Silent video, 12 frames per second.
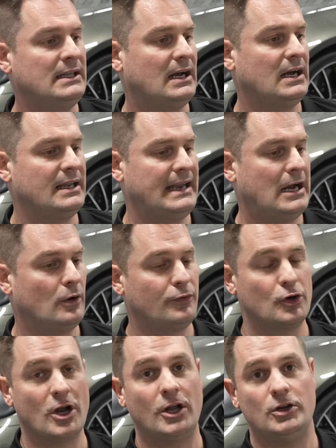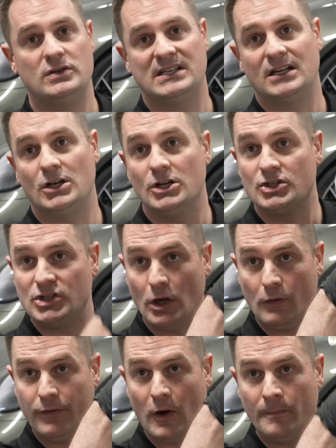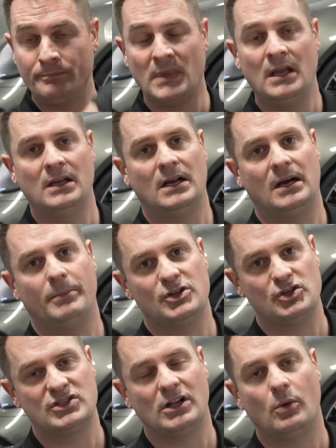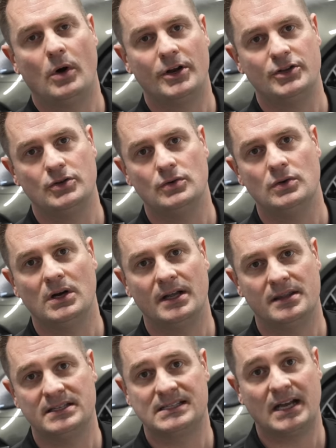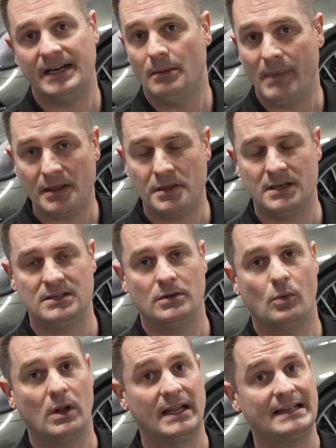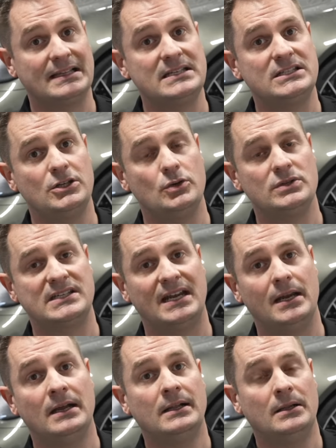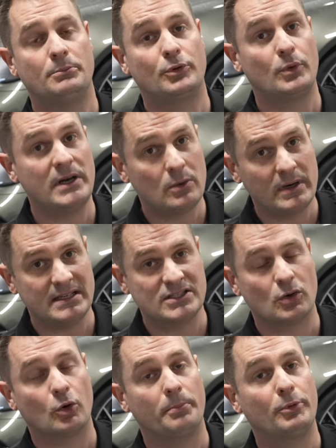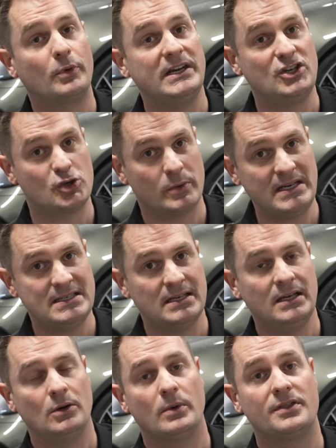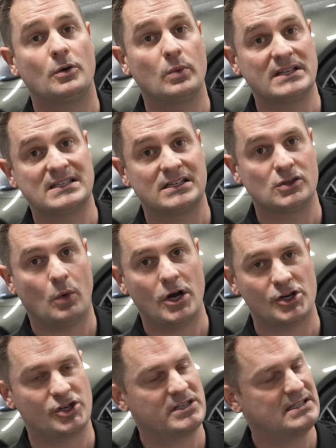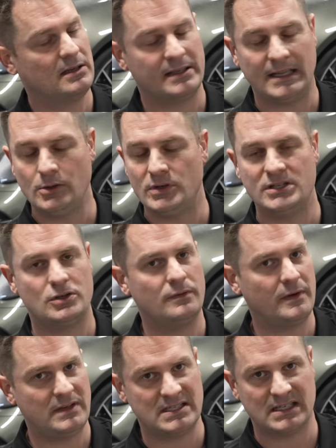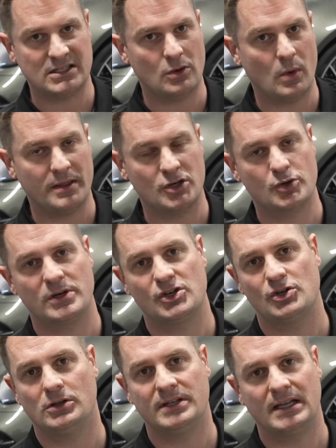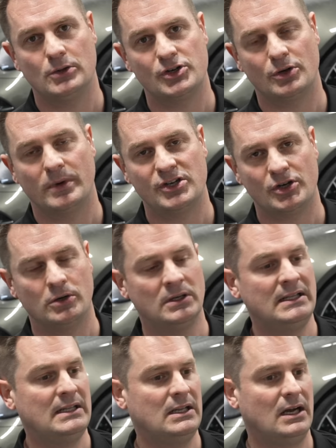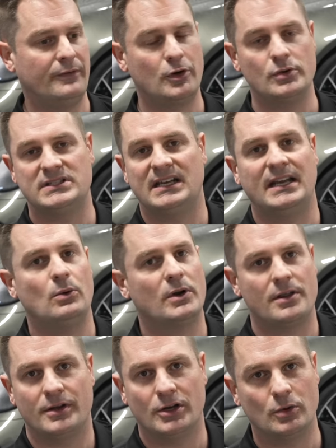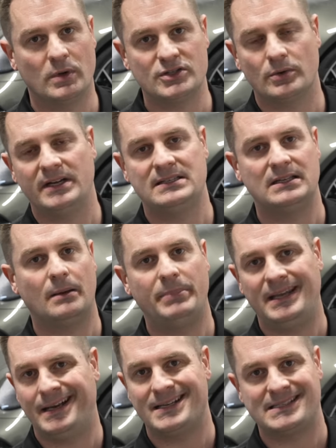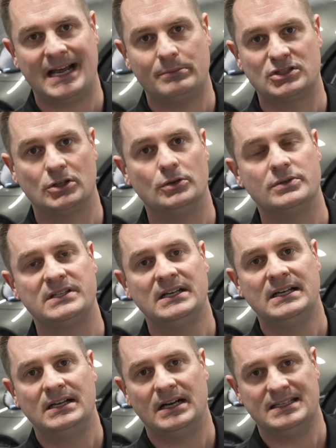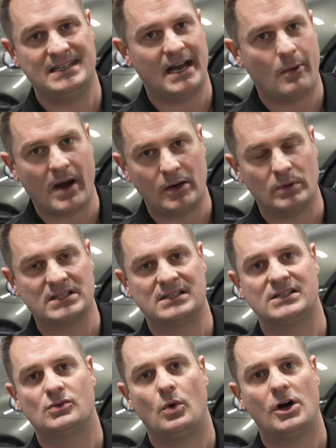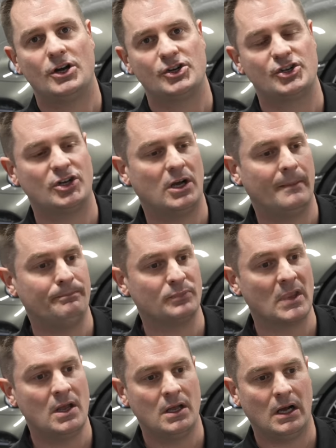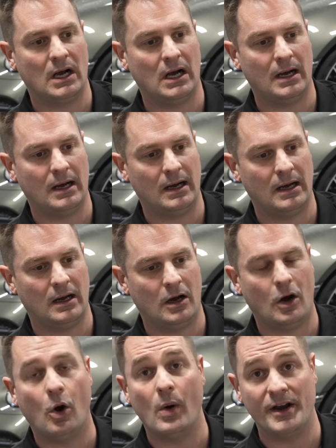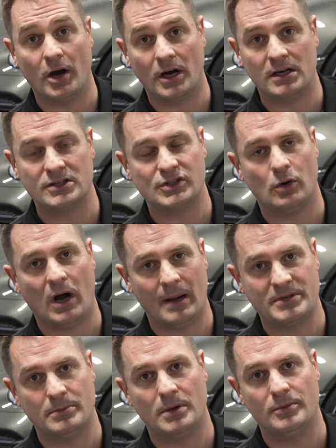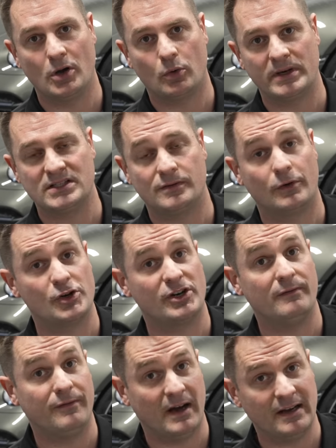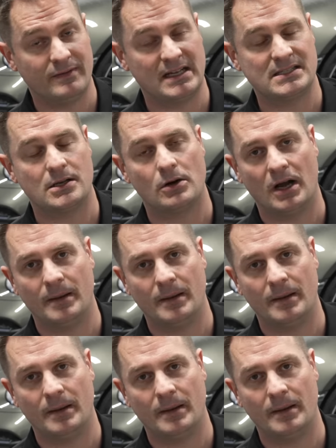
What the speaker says: Now, if you're not using a snow foam, but you still wanna do this kind of method, well, at least use a pre-rinse or pre-treat with a rinseless wash. Still diluted 256:1, the traditional dilution ratio, if you're using any one of the good ones, right? PNS Absolute, DIY Rinseless Wash, ONR, so Optimum No Rinse version 5, that's their